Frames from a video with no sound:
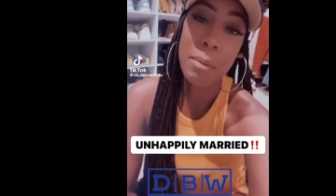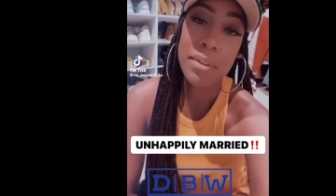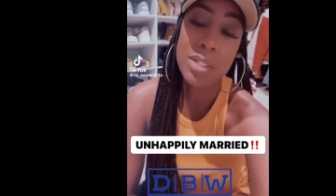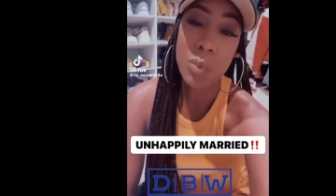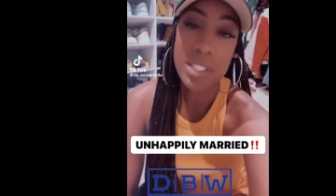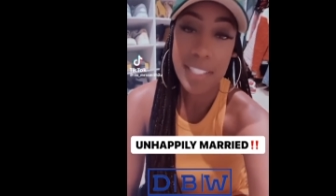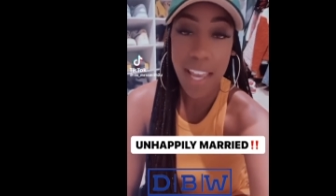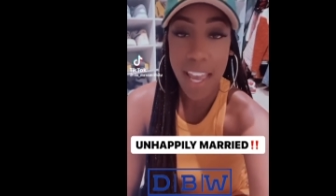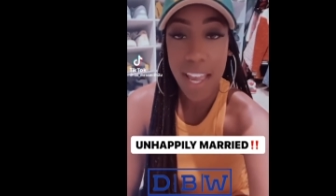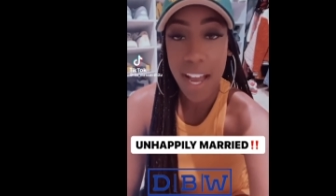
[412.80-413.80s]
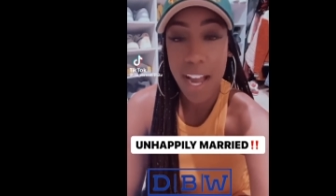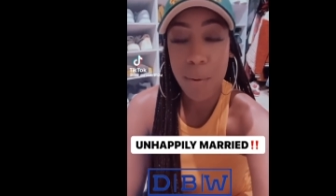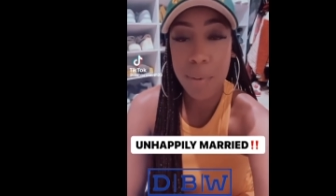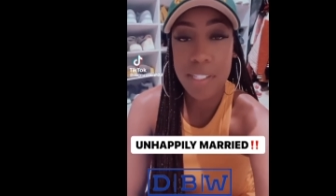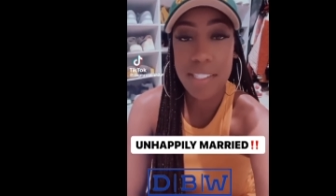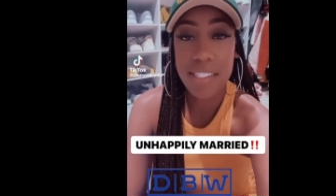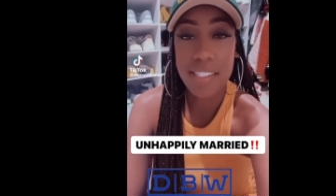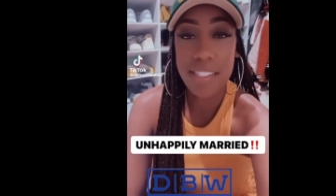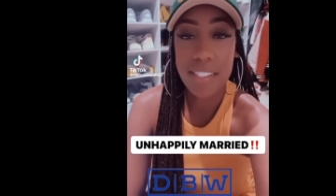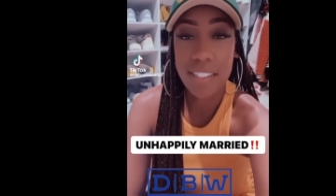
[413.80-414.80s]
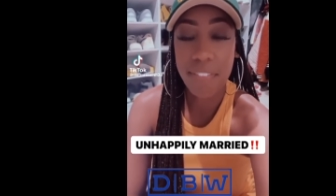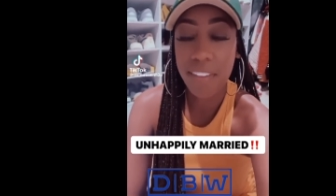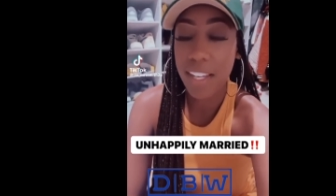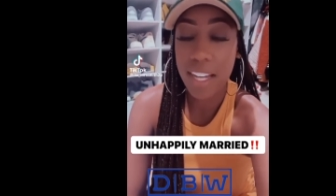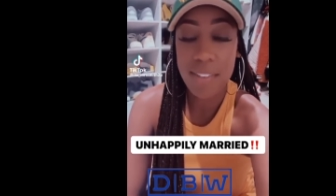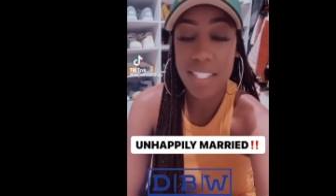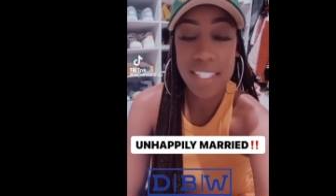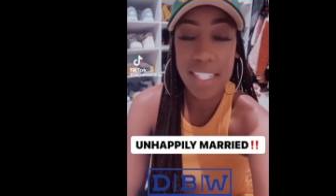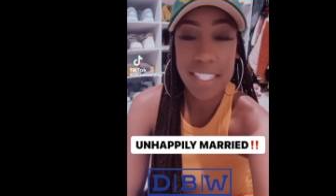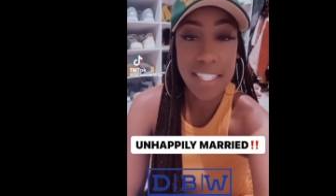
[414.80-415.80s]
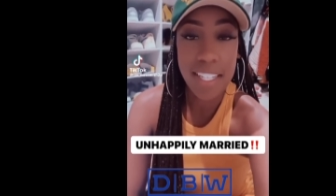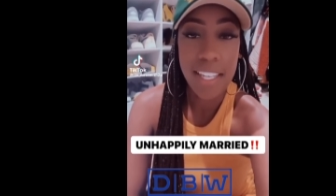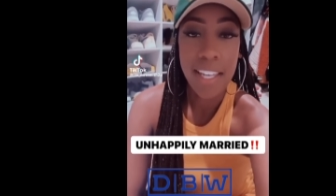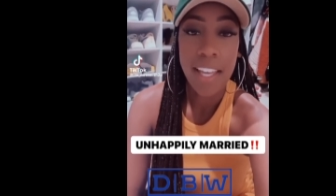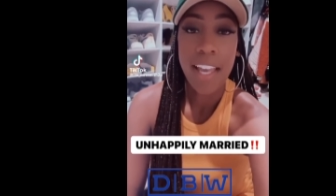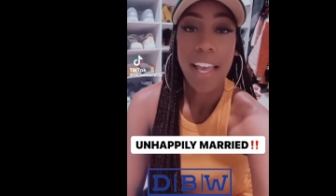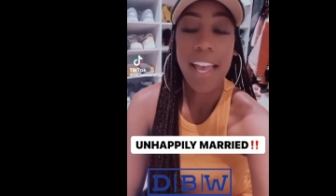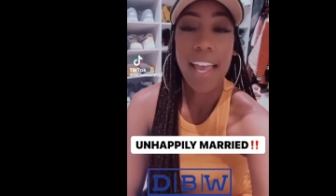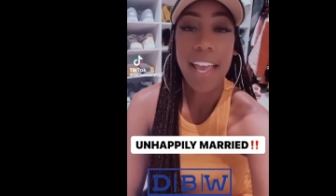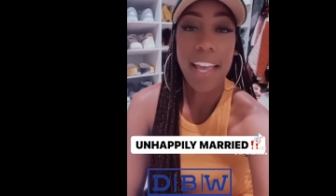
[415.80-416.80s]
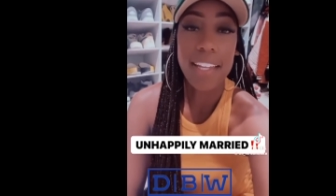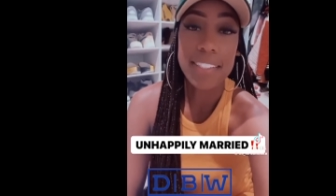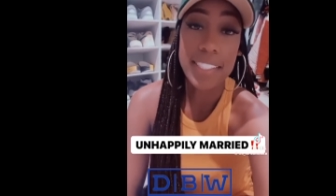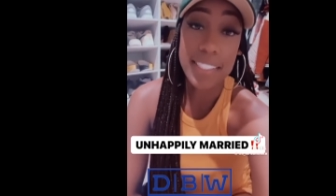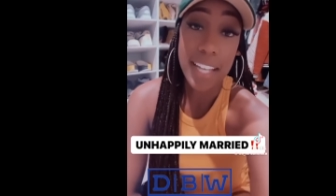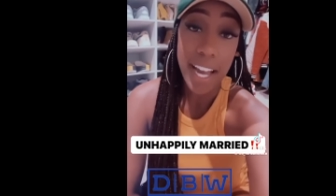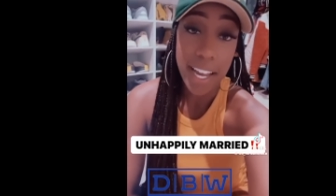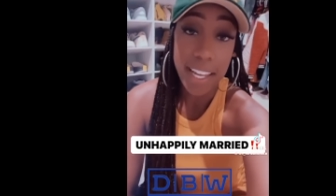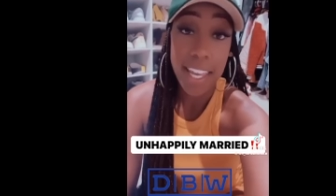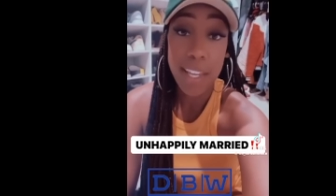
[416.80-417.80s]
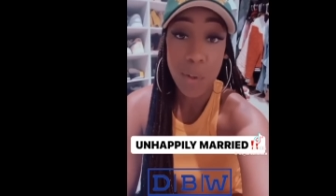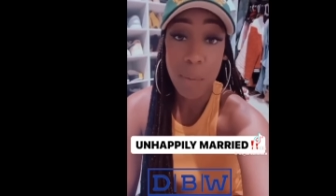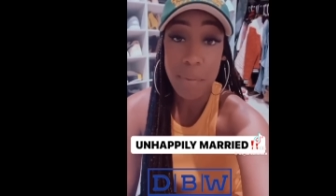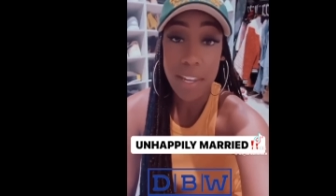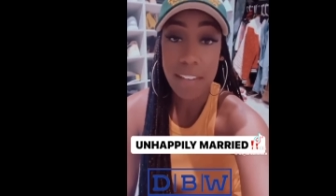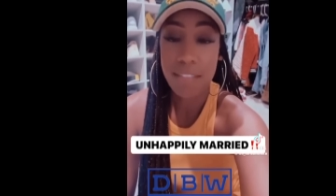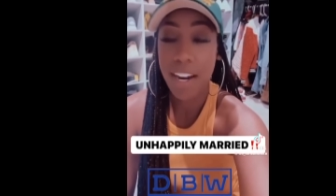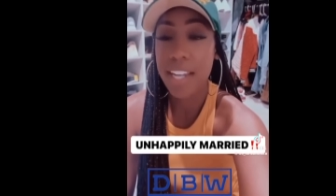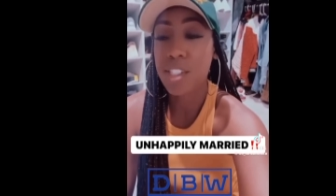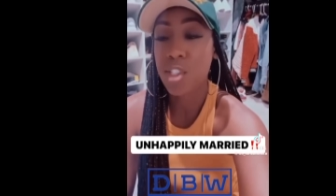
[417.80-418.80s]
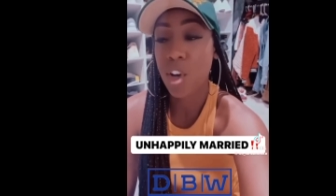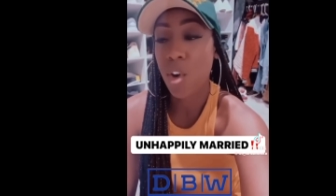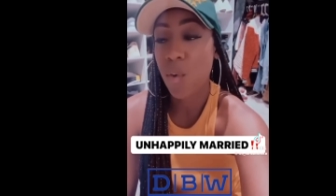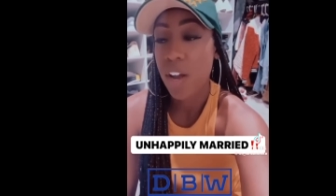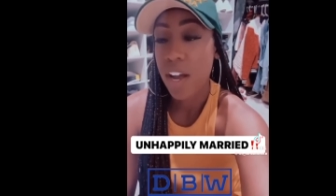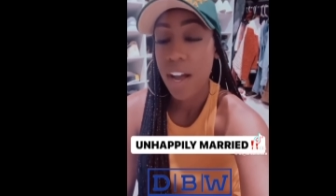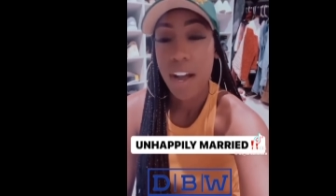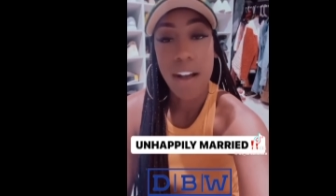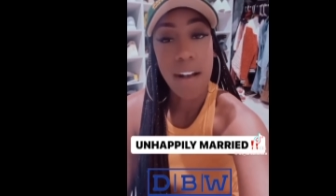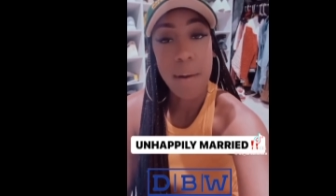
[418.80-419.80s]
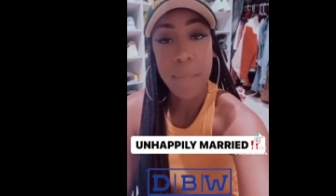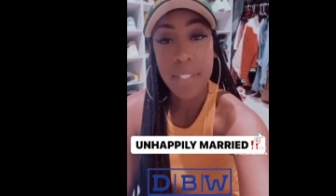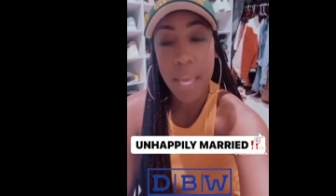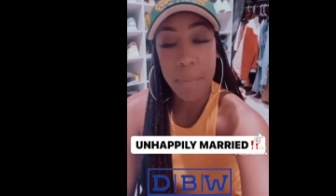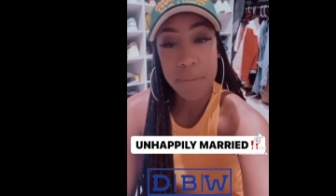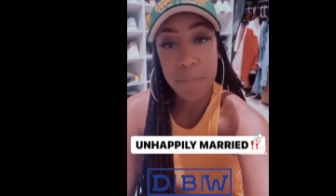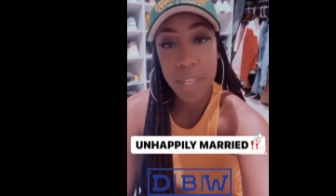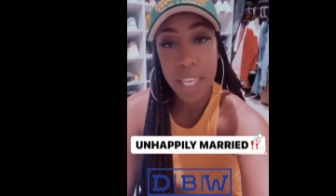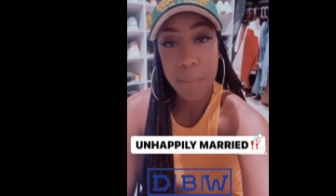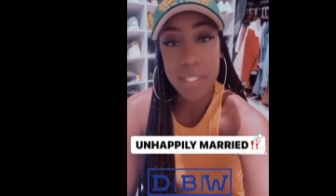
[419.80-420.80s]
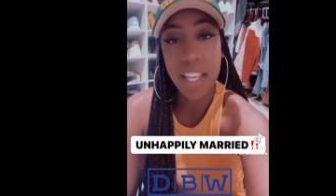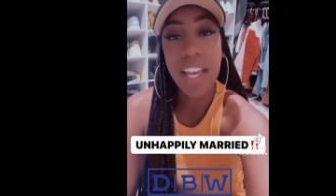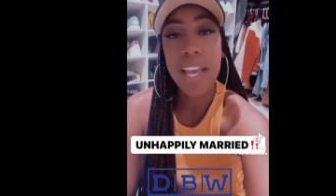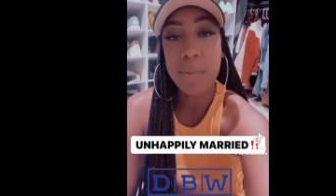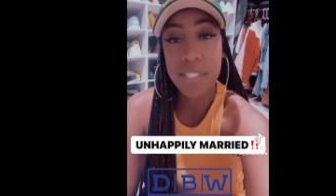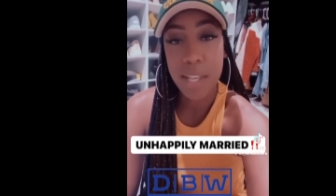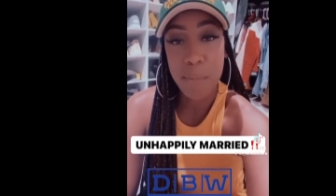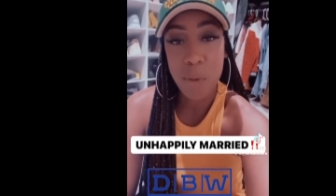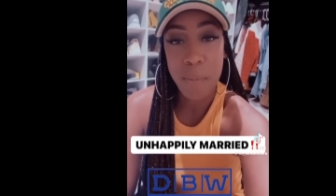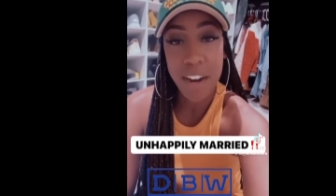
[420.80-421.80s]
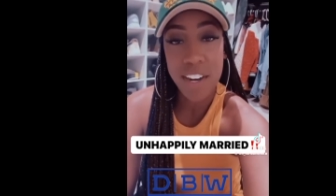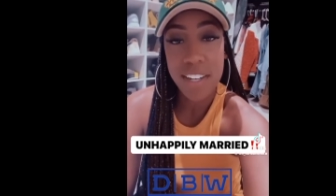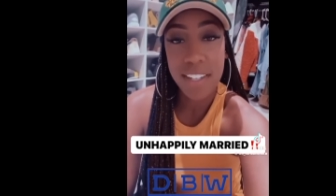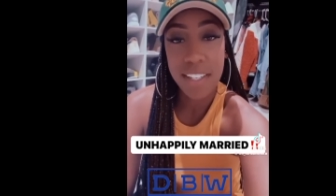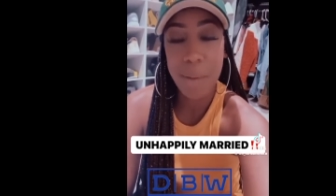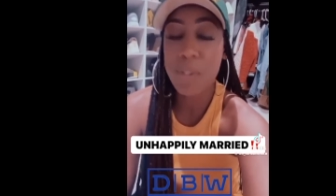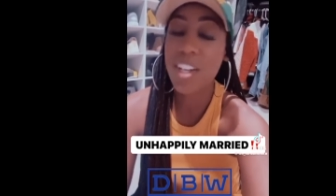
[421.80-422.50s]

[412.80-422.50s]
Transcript: this one day, I was, I feel like I was in D C, and this guy hit on me, right? So Um, he came up to me and he was like, "Hey, what's up? You married?" I'm gonna try to